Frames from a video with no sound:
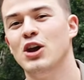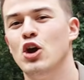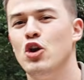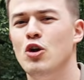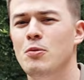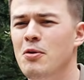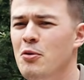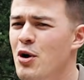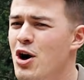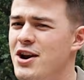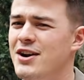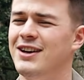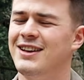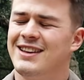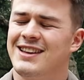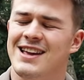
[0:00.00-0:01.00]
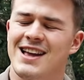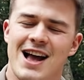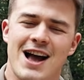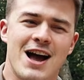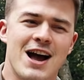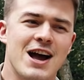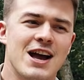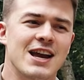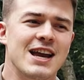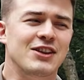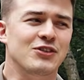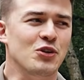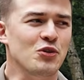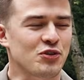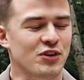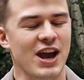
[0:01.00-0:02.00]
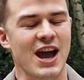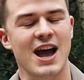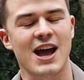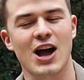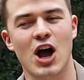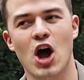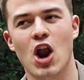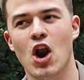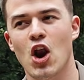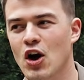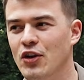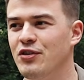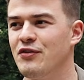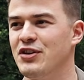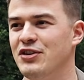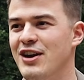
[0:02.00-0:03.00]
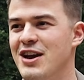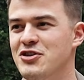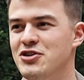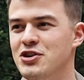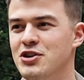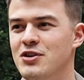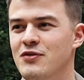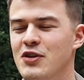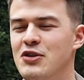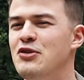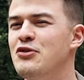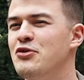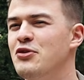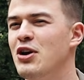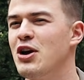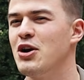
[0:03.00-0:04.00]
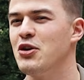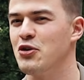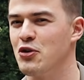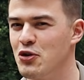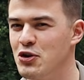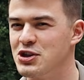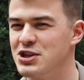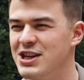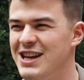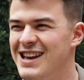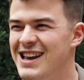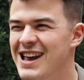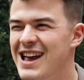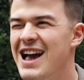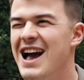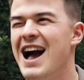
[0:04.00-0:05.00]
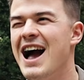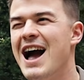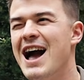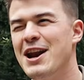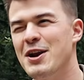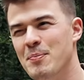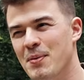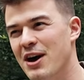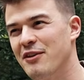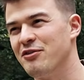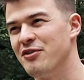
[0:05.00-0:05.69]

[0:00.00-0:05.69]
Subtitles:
Number one, it does get a lot of attention. This is a good and a bad